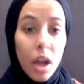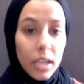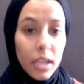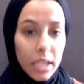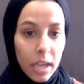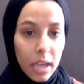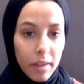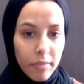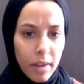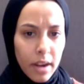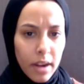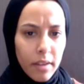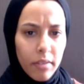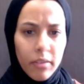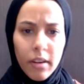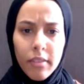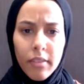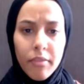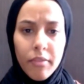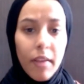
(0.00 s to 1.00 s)
a friend
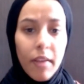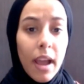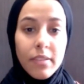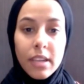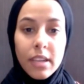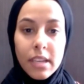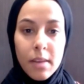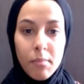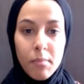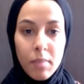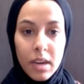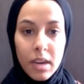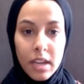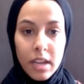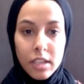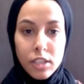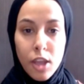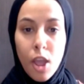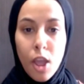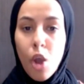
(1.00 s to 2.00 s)
for five to 10
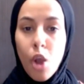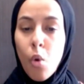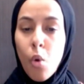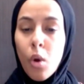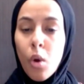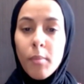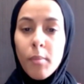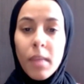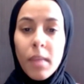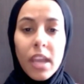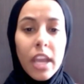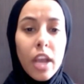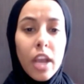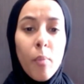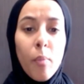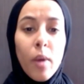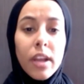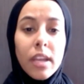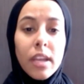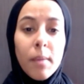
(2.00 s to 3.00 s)
minutes or making a
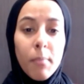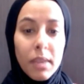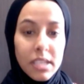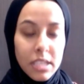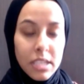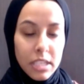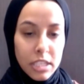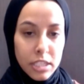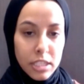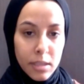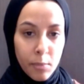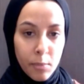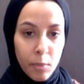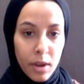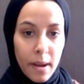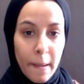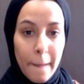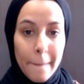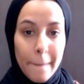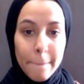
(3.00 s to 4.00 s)
point to message someone
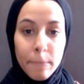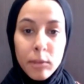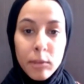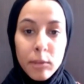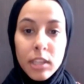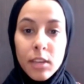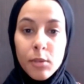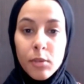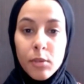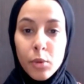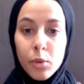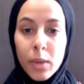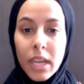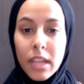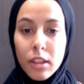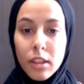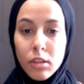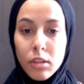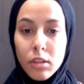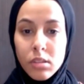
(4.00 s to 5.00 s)
to create
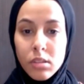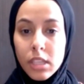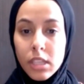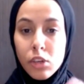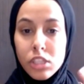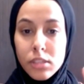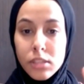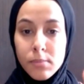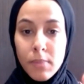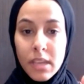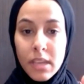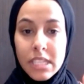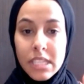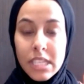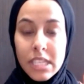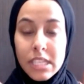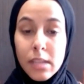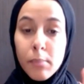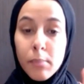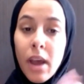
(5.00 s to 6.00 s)
those little spaces
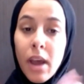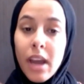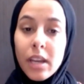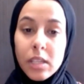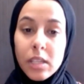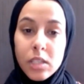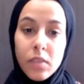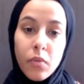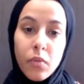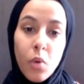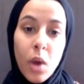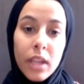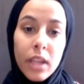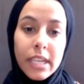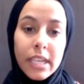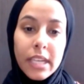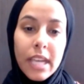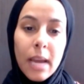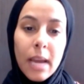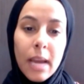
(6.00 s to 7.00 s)
and pockets of quality
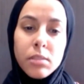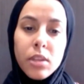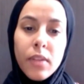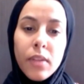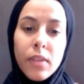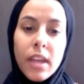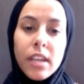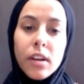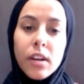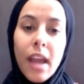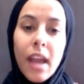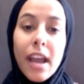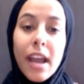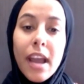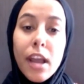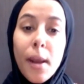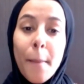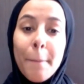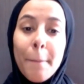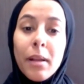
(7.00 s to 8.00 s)
time so that you're not
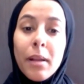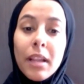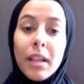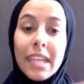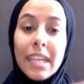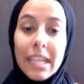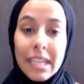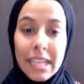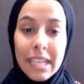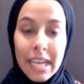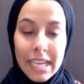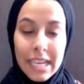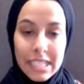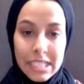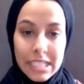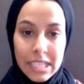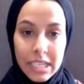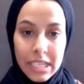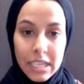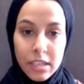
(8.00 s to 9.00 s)
completely
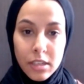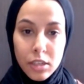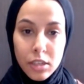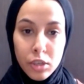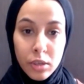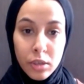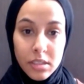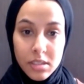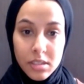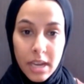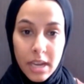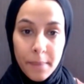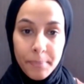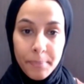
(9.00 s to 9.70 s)
isolated during this time.